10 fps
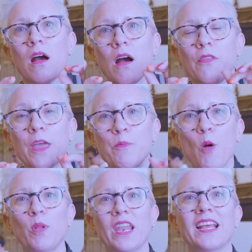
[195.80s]
Are they
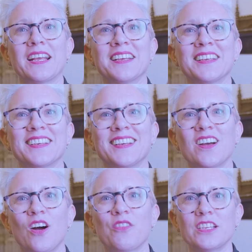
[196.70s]
bobbling?
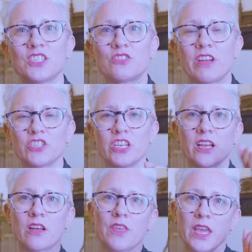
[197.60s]
Are they
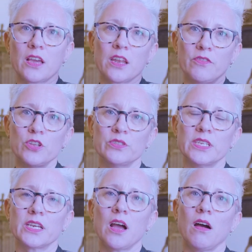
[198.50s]
stretching? Are they kind of
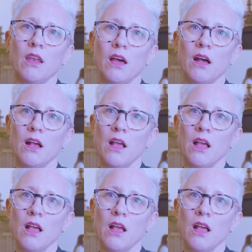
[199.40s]
losing colour?